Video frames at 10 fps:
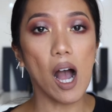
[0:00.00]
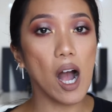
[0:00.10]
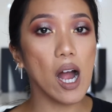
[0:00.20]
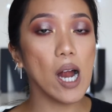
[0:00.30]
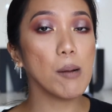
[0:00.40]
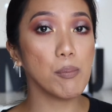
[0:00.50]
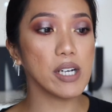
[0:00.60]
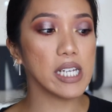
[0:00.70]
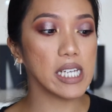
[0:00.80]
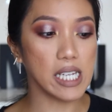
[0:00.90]
are
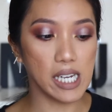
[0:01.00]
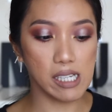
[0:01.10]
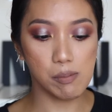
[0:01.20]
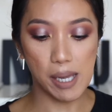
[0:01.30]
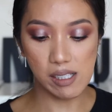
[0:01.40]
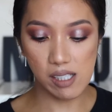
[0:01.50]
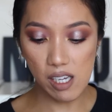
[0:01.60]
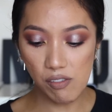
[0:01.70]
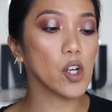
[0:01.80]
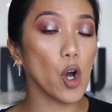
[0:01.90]
pretty
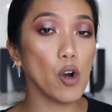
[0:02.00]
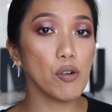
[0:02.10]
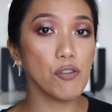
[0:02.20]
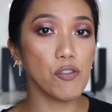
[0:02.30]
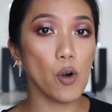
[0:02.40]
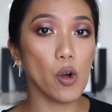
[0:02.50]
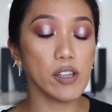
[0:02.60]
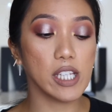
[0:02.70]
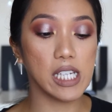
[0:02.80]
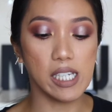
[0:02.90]
inexpensive. Go
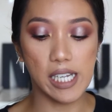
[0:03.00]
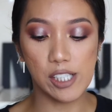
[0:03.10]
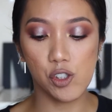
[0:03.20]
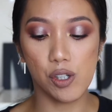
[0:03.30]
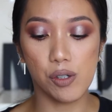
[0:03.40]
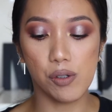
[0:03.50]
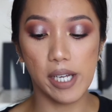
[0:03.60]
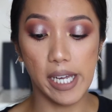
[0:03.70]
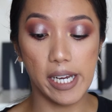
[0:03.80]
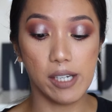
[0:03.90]
for the natural
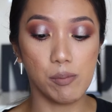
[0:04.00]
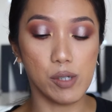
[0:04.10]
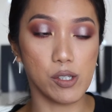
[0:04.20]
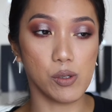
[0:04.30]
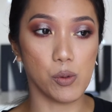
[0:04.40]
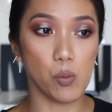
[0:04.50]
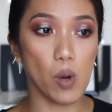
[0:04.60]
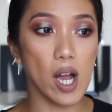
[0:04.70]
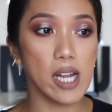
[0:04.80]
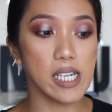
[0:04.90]
hair bristle
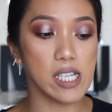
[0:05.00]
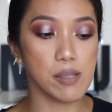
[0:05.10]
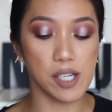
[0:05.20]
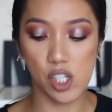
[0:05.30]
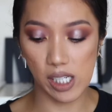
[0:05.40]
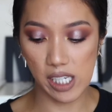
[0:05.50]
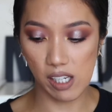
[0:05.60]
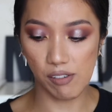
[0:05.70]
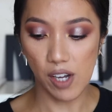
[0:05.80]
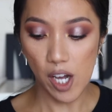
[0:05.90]
one, especially
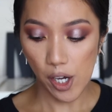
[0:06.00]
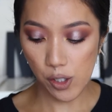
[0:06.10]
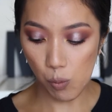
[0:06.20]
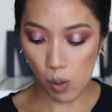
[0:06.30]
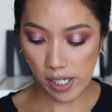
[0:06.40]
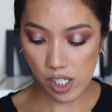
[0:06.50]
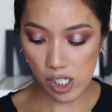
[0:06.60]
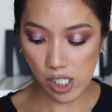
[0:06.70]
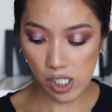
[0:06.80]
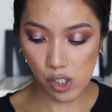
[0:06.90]
if you
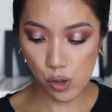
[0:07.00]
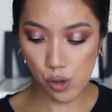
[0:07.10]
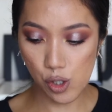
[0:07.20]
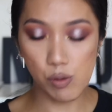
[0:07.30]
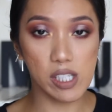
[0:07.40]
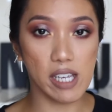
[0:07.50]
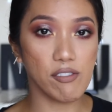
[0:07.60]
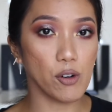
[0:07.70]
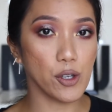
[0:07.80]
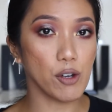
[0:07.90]
wanted to use
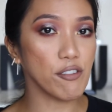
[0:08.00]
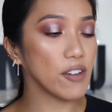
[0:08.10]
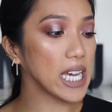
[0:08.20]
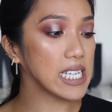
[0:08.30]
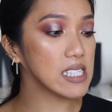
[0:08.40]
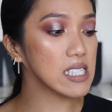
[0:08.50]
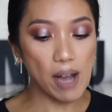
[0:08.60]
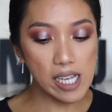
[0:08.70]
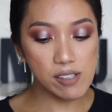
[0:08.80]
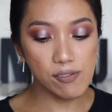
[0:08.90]
it for your
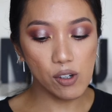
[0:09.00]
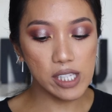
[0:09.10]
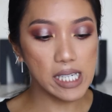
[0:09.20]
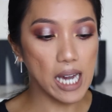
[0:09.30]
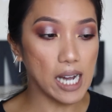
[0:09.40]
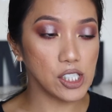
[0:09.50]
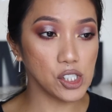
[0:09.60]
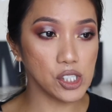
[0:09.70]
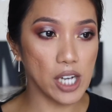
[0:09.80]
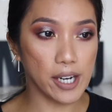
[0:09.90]
face. As for the
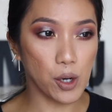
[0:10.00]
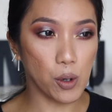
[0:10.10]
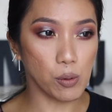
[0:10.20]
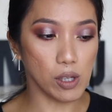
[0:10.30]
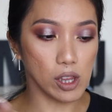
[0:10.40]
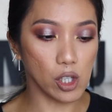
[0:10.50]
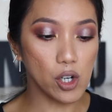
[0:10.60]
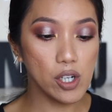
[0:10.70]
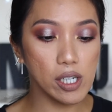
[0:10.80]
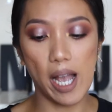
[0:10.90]
eyeshadow
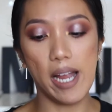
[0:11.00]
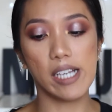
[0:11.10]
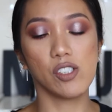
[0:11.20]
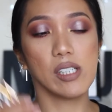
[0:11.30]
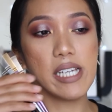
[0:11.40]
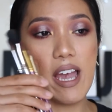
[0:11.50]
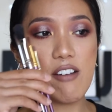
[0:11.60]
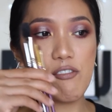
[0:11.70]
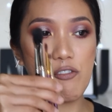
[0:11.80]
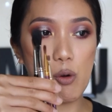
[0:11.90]
look, I actually
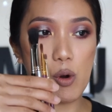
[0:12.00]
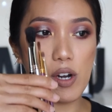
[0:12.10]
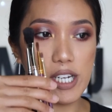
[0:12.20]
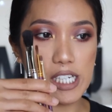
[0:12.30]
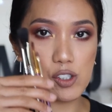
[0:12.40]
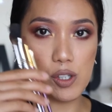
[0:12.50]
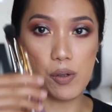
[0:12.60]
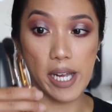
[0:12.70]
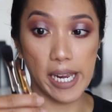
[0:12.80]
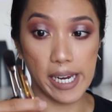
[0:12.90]
have 4
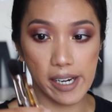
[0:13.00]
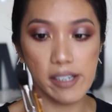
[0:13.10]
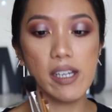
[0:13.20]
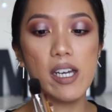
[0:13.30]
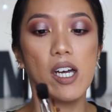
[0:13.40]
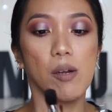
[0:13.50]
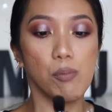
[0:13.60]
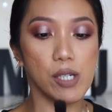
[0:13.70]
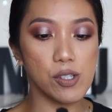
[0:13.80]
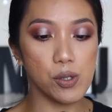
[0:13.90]
natural hair
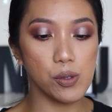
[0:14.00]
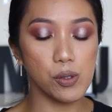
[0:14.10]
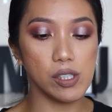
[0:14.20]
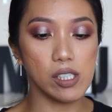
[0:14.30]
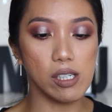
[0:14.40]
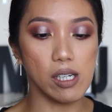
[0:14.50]
bristled